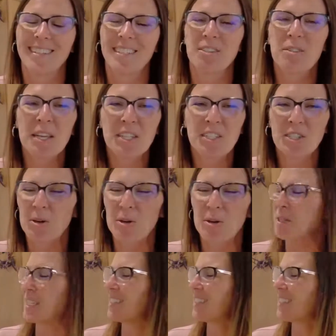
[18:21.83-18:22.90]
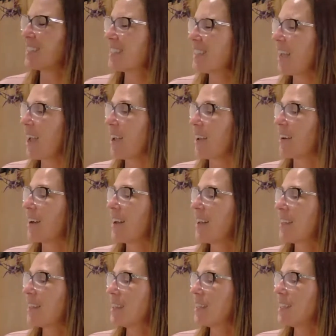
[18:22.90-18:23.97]
So they showed to say
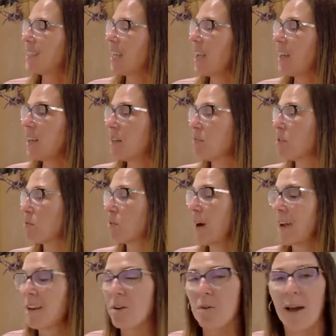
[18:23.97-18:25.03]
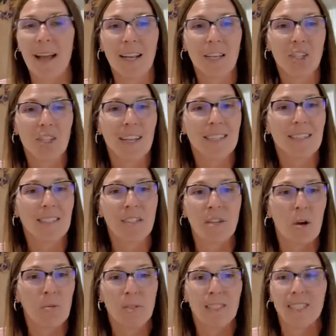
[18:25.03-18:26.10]
that the tail of the rhino actually has
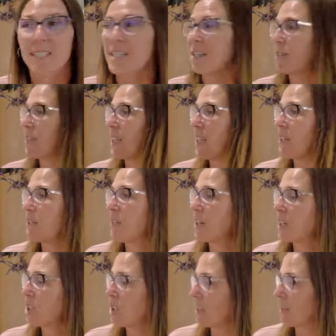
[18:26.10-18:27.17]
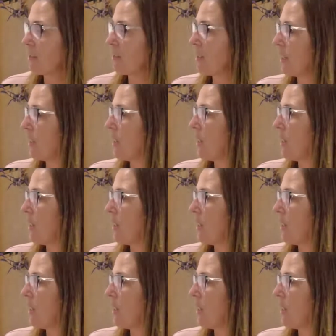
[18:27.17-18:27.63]
no significant function.